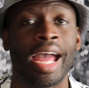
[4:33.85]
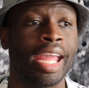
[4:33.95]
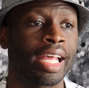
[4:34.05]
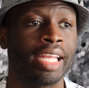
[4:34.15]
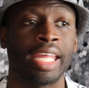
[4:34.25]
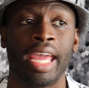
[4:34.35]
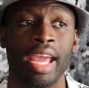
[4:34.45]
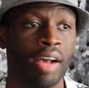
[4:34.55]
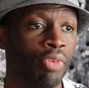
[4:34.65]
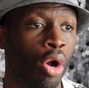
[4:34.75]
I ain't got to
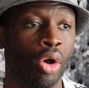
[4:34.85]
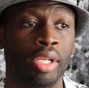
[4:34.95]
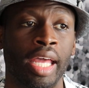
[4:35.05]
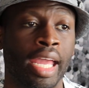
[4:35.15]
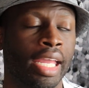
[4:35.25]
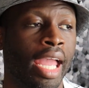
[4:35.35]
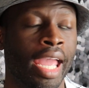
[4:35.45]
have all that.